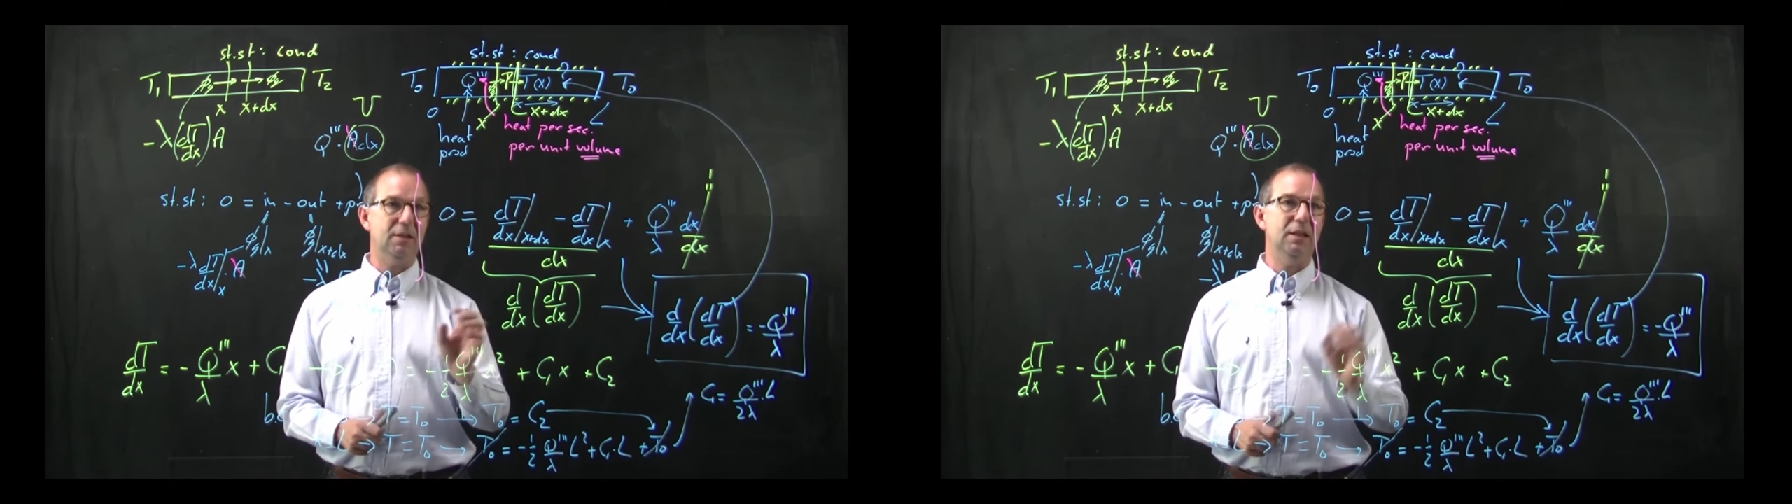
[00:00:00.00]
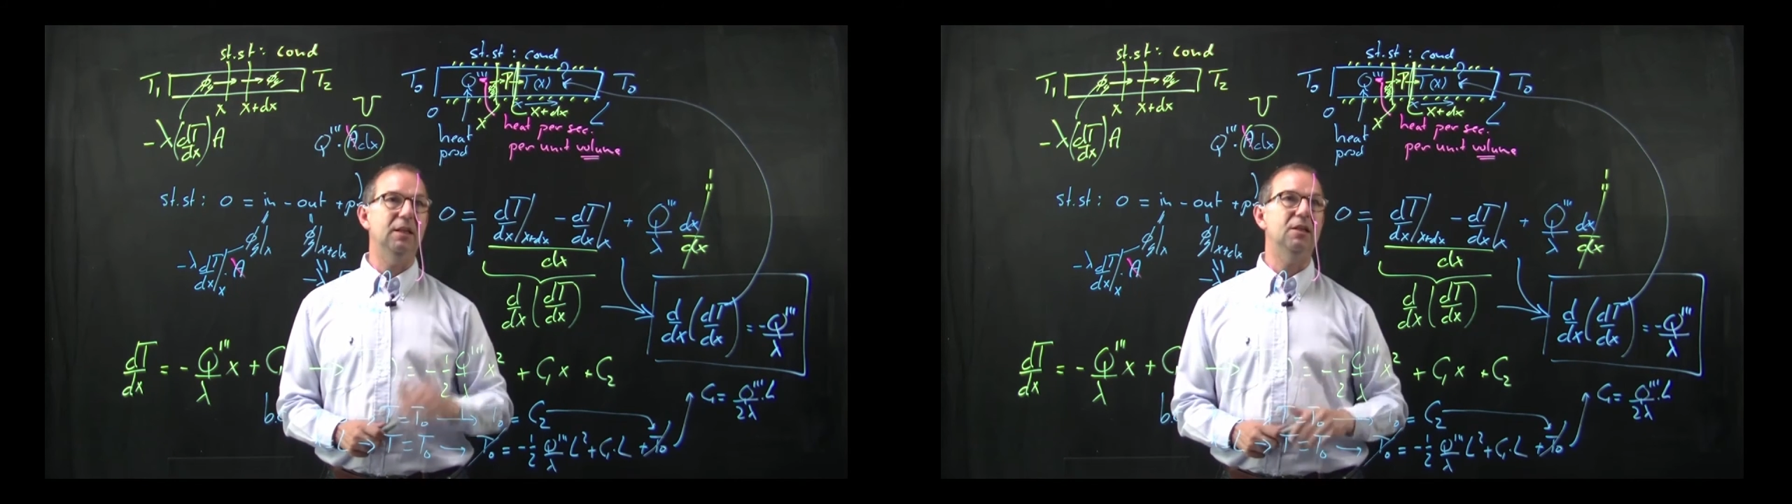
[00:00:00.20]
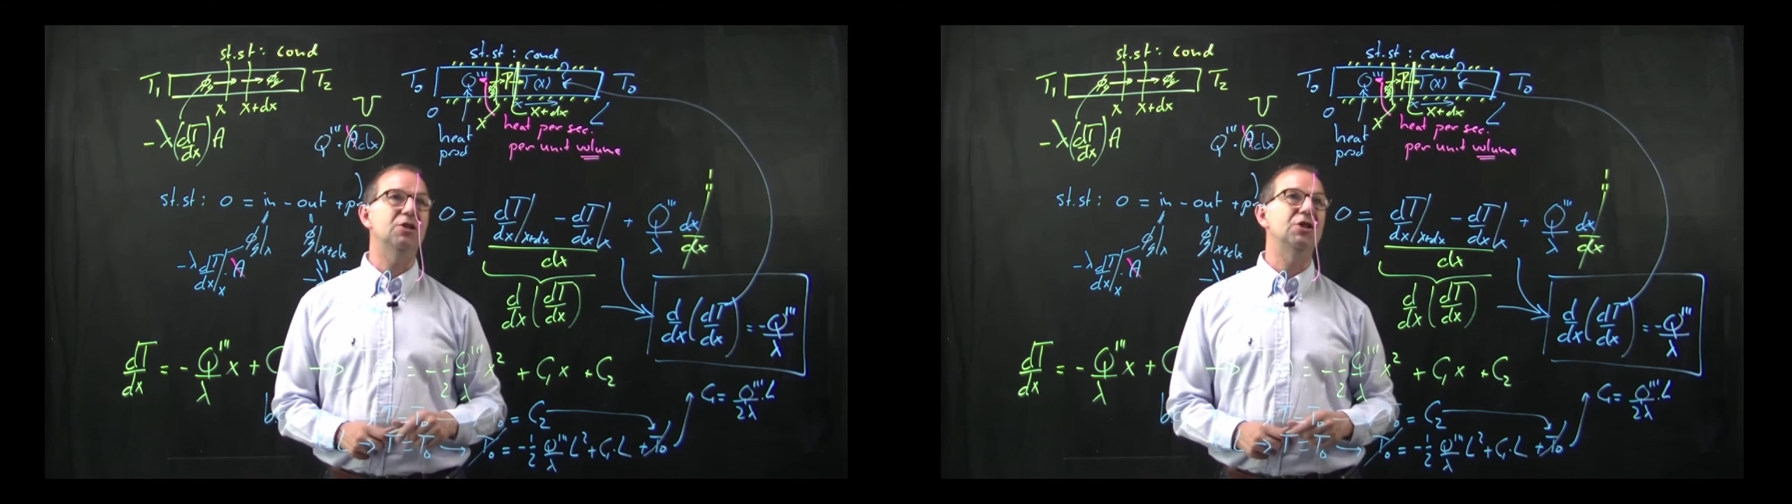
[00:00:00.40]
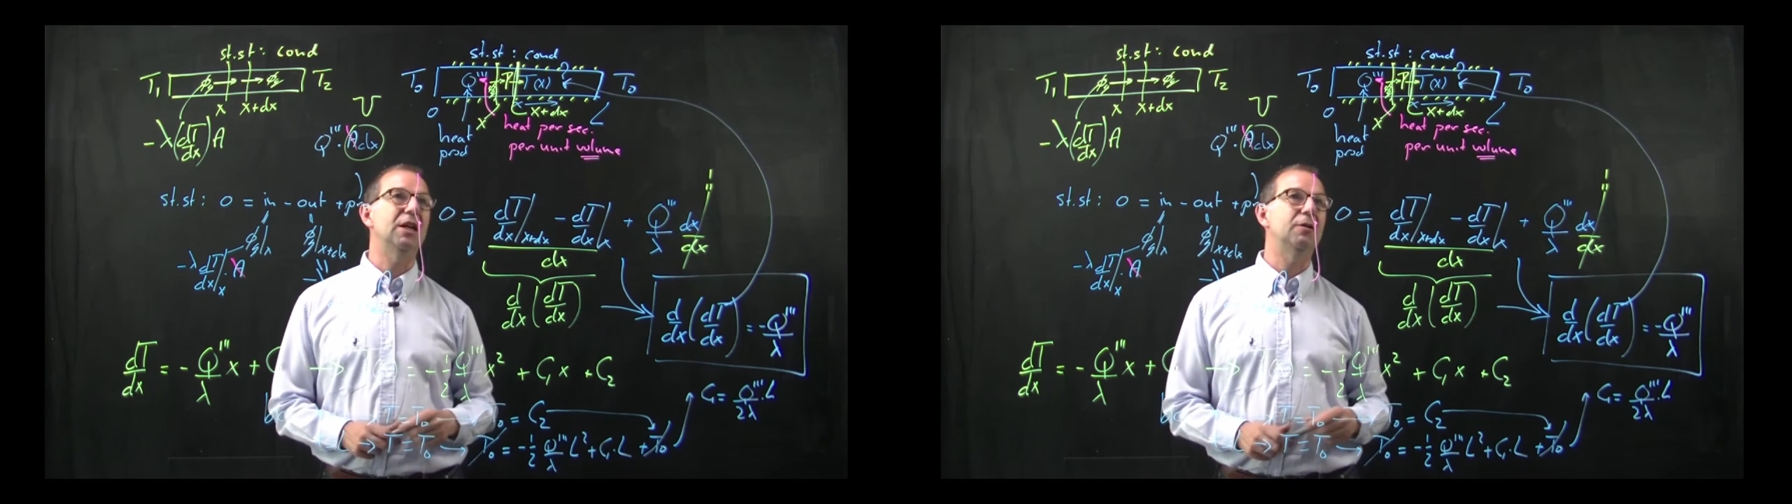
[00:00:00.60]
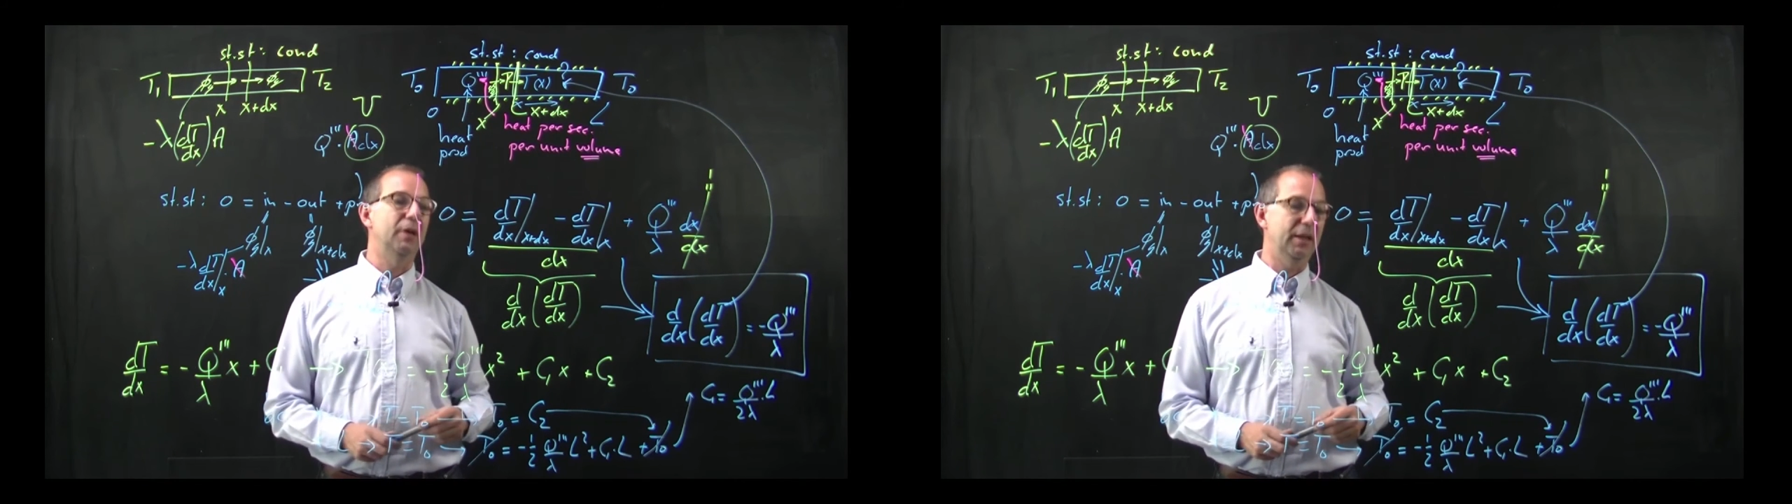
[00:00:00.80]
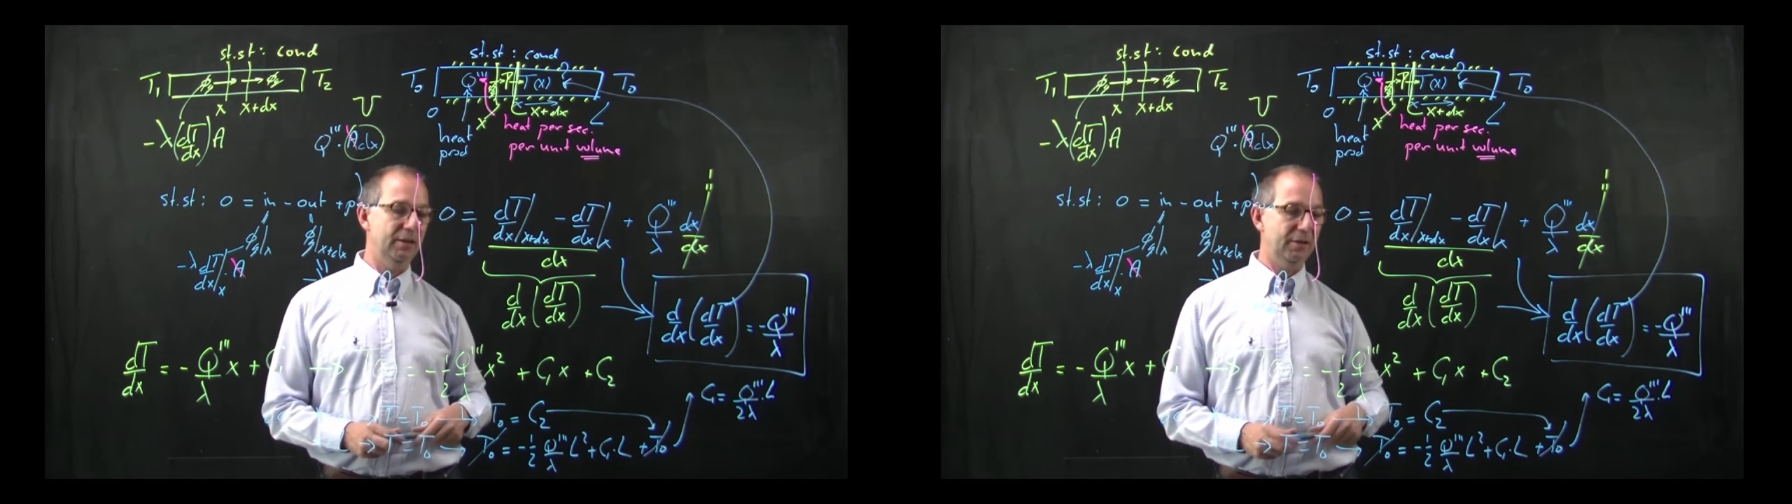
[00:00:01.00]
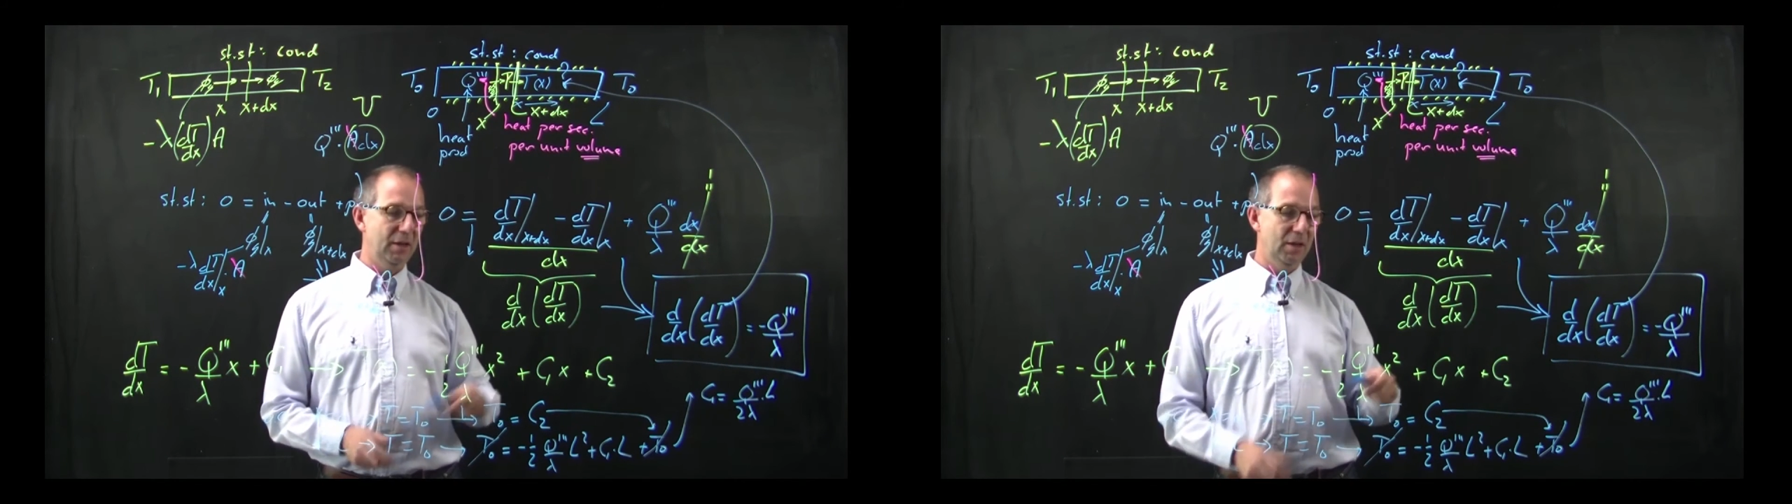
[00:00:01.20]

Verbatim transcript: heat is generated.